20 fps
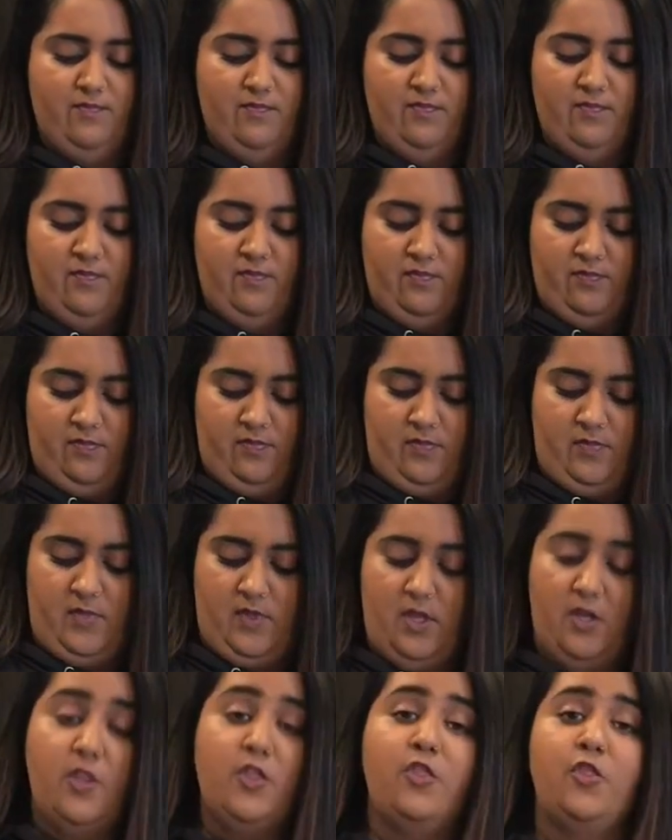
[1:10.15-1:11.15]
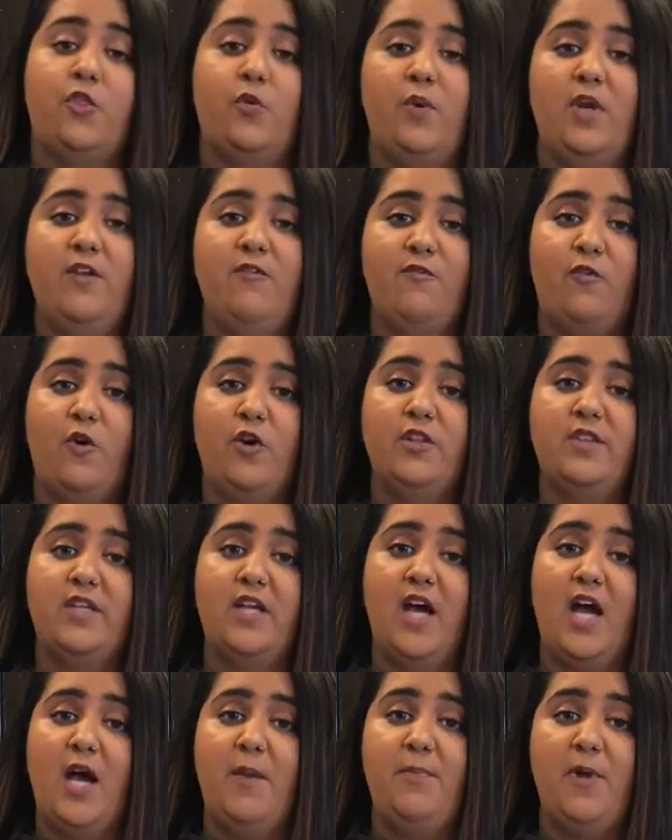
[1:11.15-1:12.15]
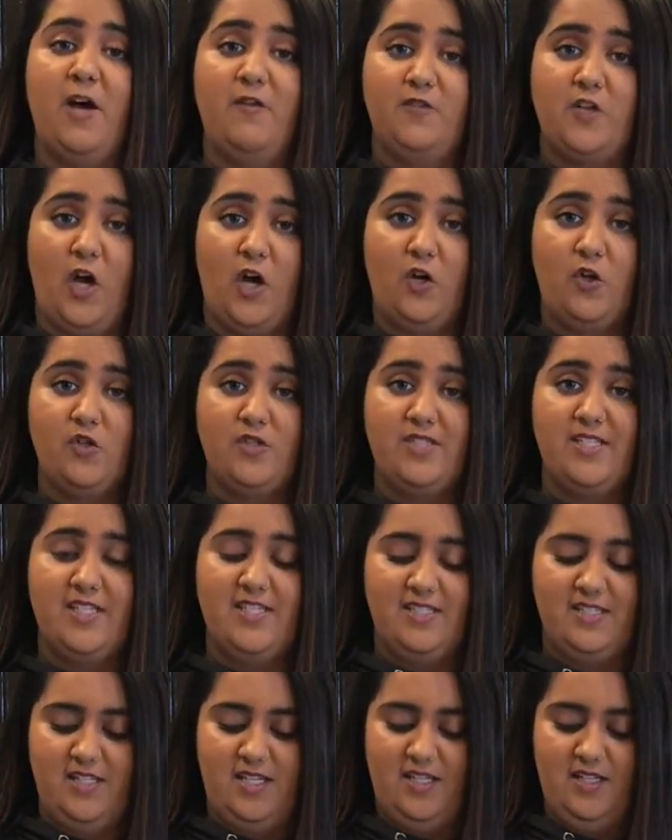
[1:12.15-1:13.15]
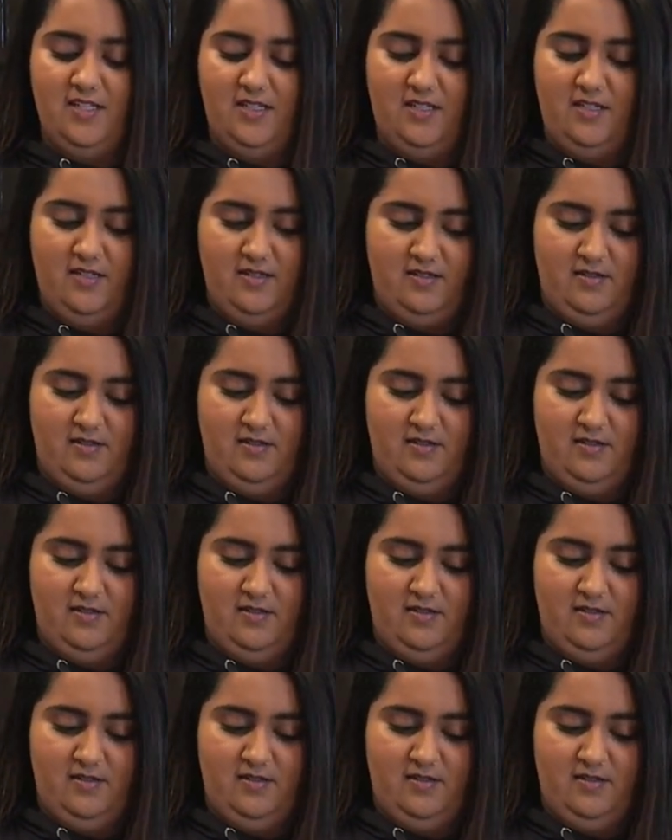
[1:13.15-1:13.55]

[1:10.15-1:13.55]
3/4 cup of taco seasoning,